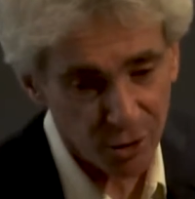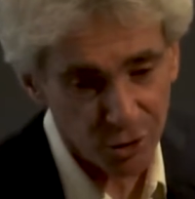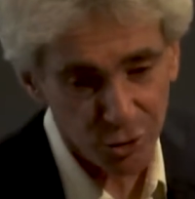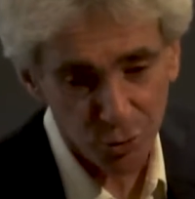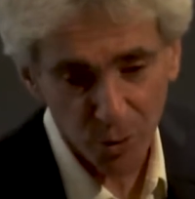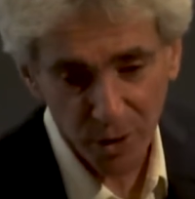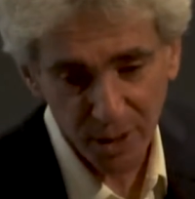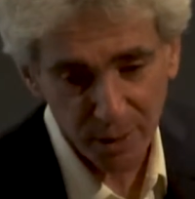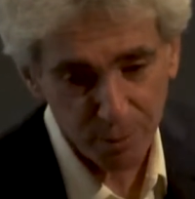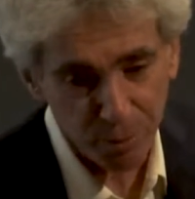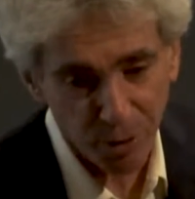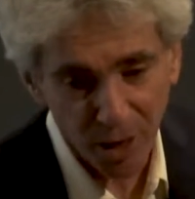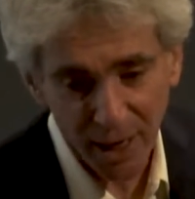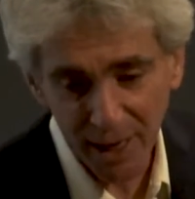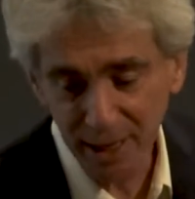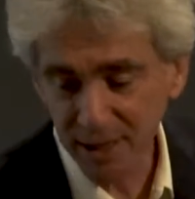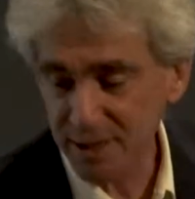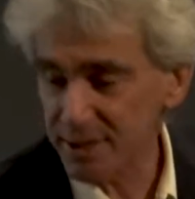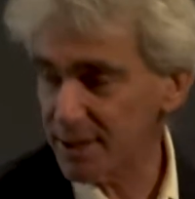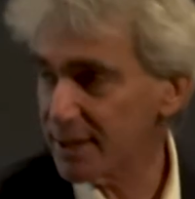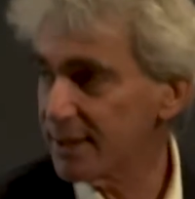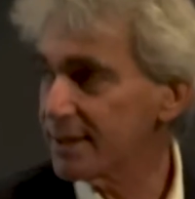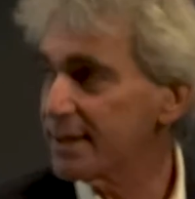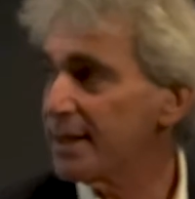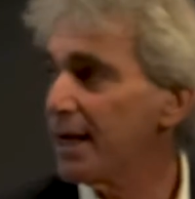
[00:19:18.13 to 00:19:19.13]
or 20
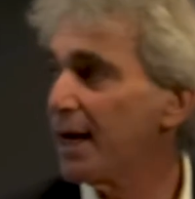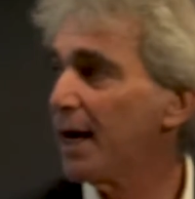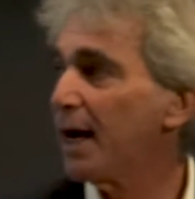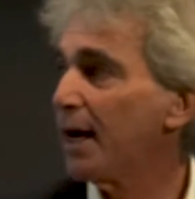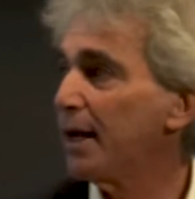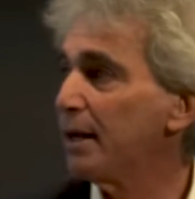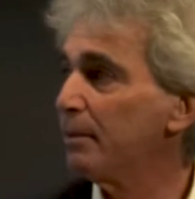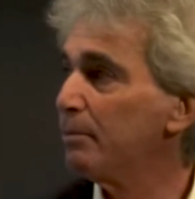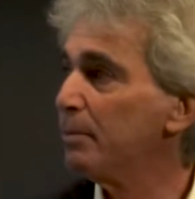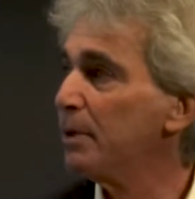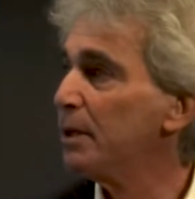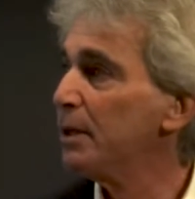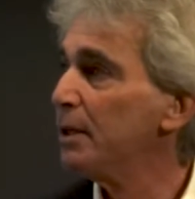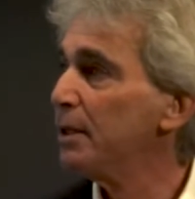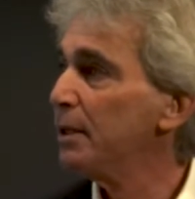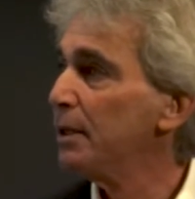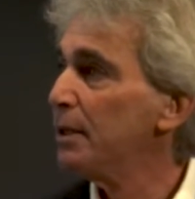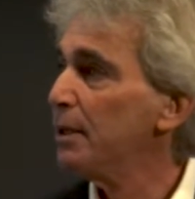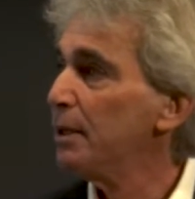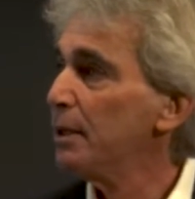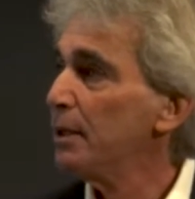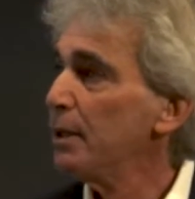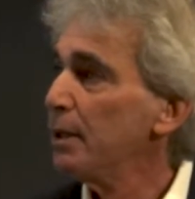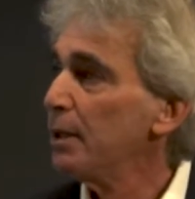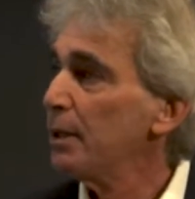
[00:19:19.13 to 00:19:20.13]
products at a time,
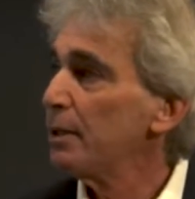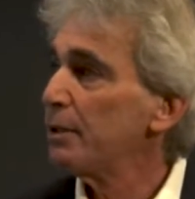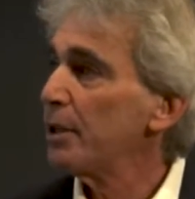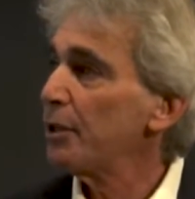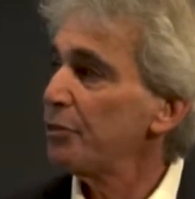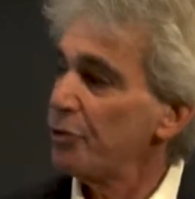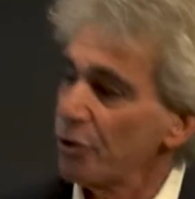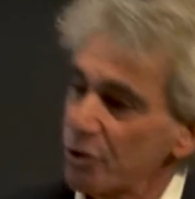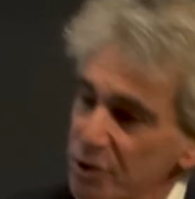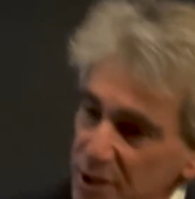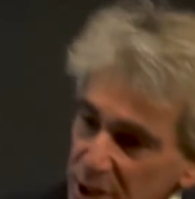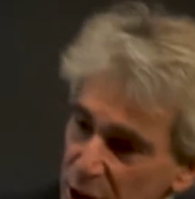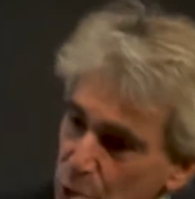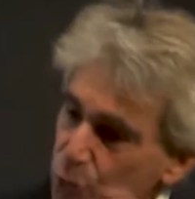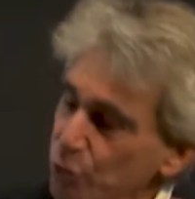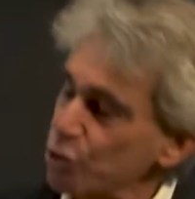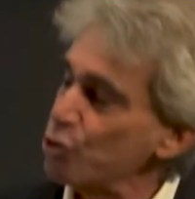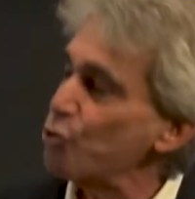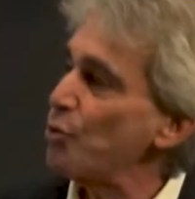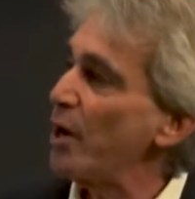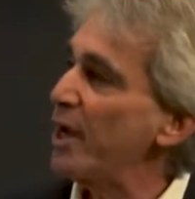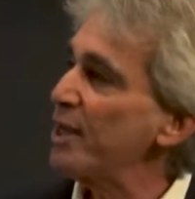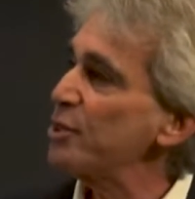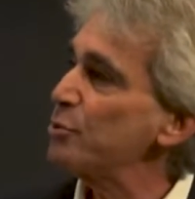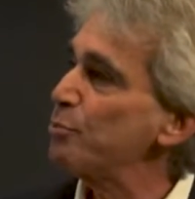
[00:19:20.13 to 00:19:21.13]
that there's equal
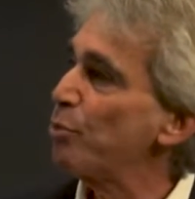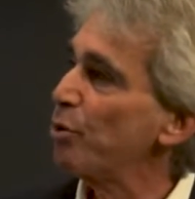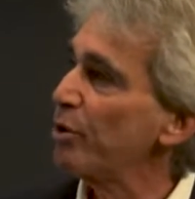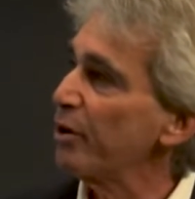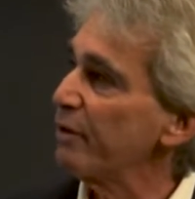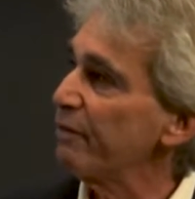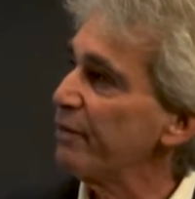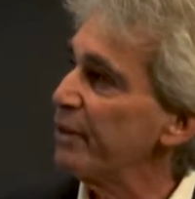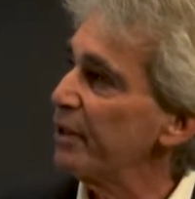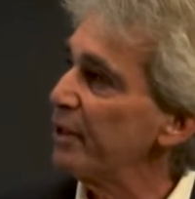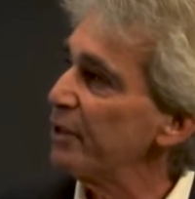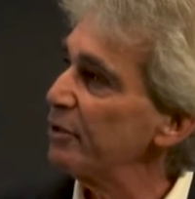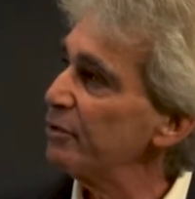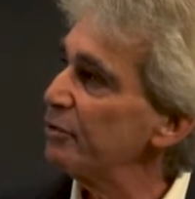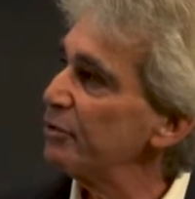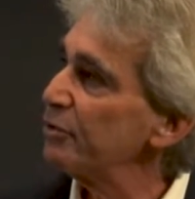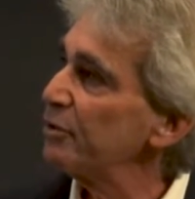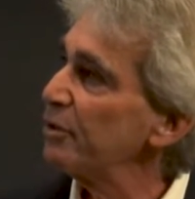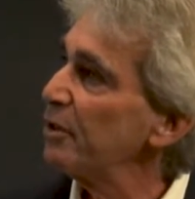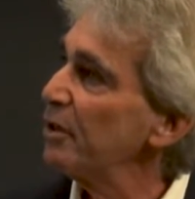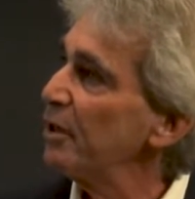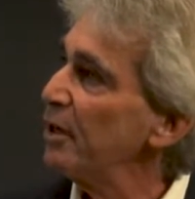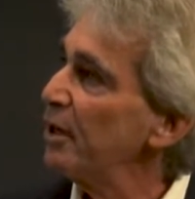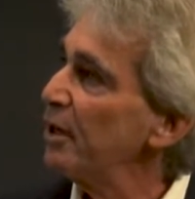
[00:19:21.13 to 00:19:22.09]
transport of this.